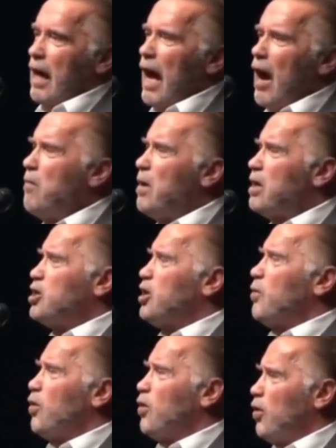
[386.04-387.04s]
How much
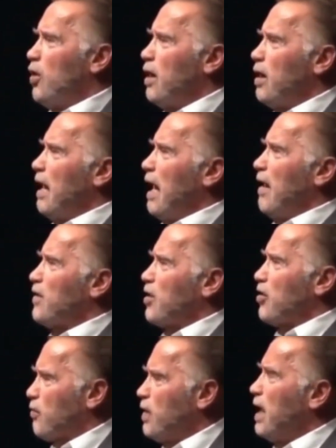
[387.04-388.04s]
you will learn after
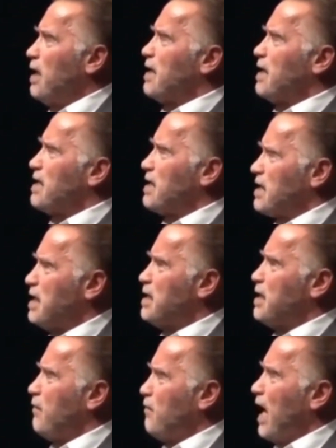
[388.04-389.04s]

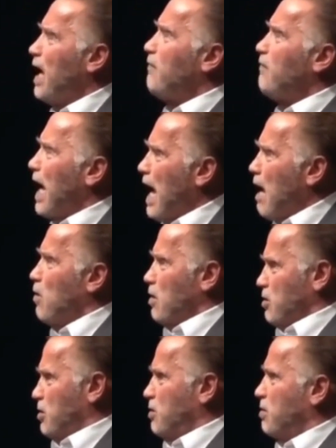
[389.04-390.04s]
365
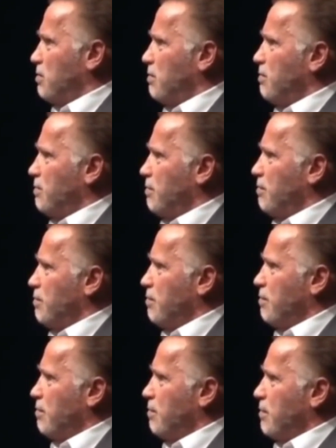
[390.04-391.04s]
hours
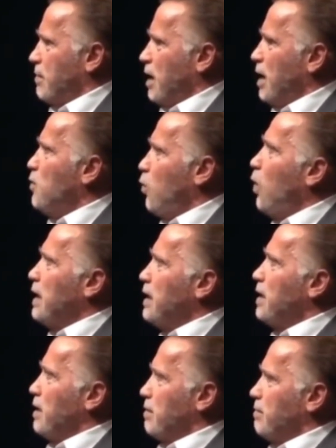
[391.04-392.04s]
in 1
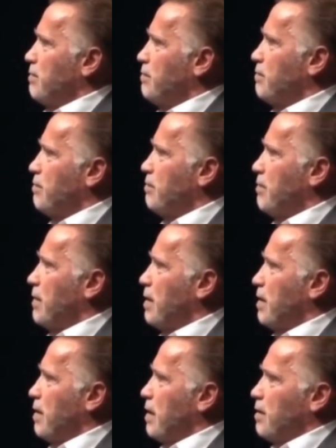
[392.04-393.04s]
year.
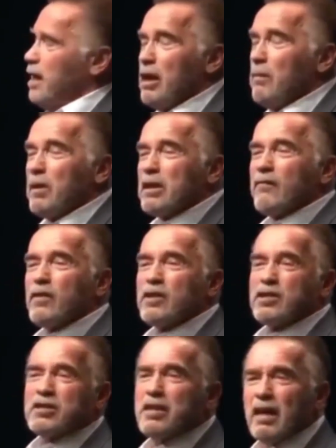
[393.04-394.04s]
Think about if you
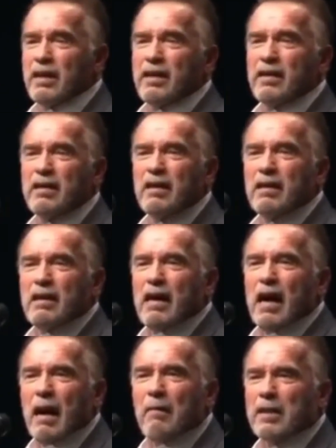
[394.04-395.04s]
study
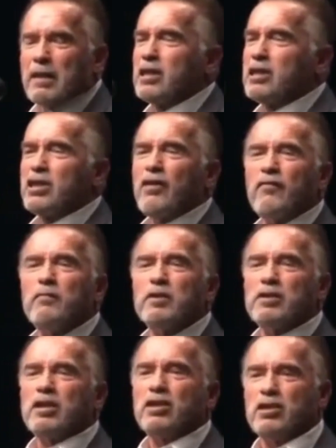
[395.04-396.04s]
about the history of
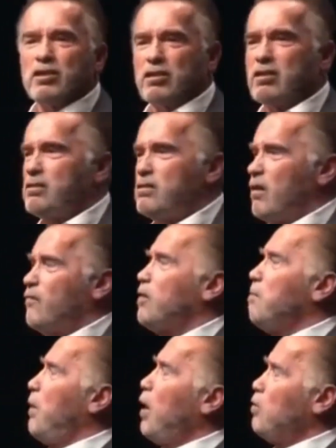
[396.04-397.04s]
musicians, of
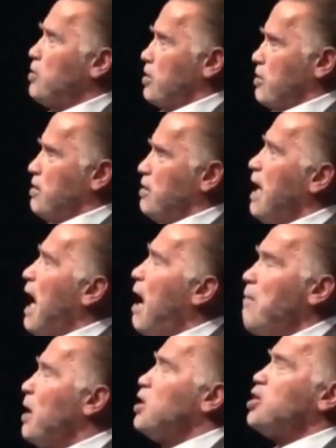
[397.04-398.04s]
composers,
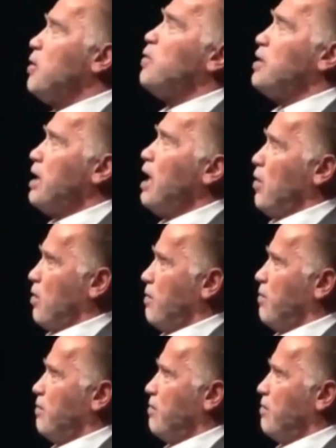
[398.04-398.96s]
how much you would know.